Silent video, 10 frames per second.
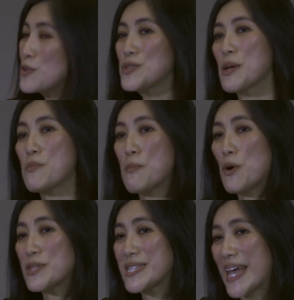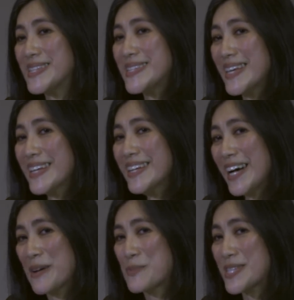do some remote sensing
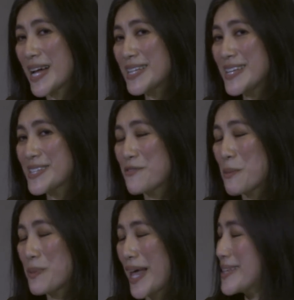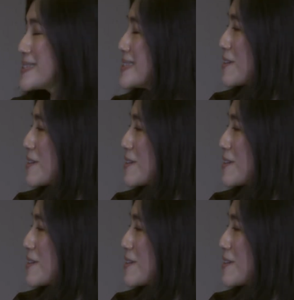studies of the plants, the